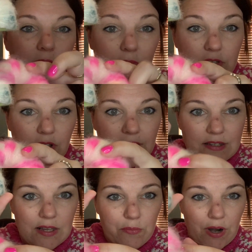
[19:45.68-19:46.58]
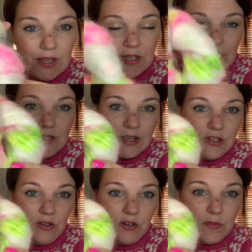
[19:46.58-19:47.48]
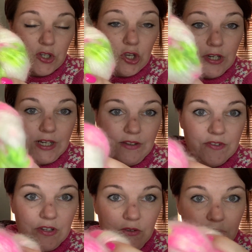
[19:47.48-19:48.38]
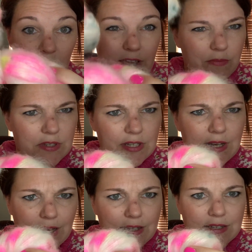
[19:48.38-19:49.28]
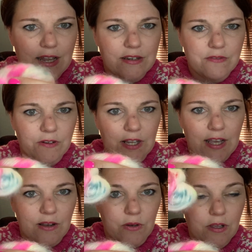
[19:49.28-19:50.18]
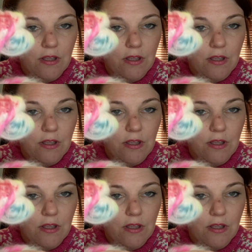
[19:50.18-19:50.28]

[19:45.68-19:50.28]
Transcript: So like I said, Bryony is actually going on maternity leave soon. So I am slightly starting to freak out